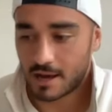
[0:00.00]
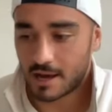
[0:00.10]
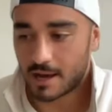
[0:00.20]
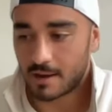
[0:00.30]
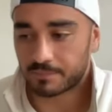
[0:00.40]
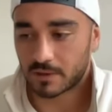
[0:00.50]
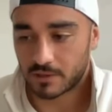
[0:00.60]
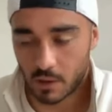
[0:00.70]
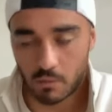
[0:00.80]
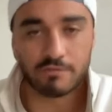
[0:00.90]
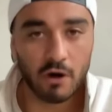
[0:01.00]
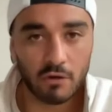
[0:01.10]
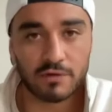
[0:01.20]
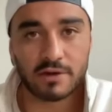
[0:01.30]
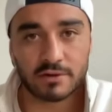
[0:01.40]
um, they'll
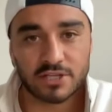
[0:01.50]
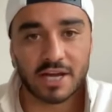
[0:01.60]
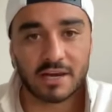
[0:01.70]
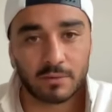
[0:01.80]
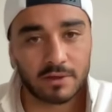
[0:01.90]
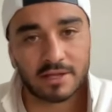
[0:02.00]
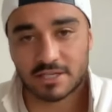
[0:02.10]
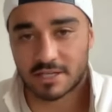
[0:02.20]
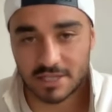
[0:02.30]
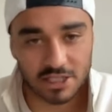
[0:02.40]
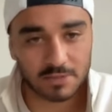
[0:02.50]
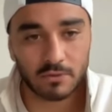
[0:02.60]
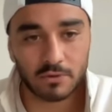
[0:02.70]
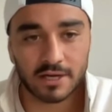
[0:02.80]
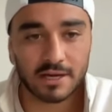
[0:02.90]
evolve in their attack and whether that's
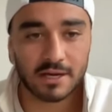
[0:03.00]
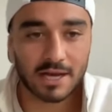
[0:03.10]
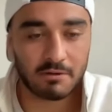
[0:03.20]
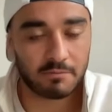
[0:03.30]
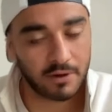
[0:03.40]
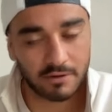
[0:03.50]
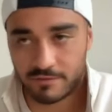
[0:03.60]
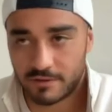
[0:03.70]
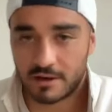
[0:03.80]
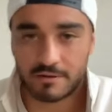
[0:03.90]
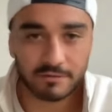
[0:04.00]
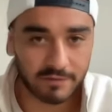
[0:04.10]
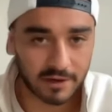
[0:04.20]
contestable kicking game or Perifeta,